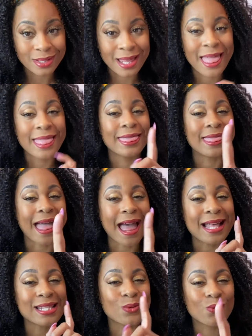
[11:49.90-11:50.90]

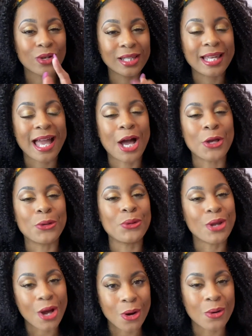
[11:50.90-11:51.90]
That's really how you
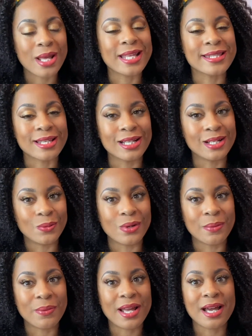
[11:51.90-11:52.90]
know it's a good one,
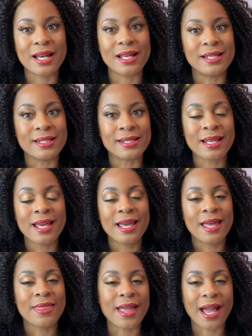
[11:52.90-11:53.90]
because
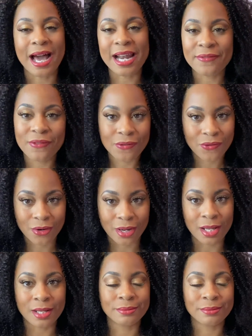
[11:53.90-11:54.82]
they got it for free.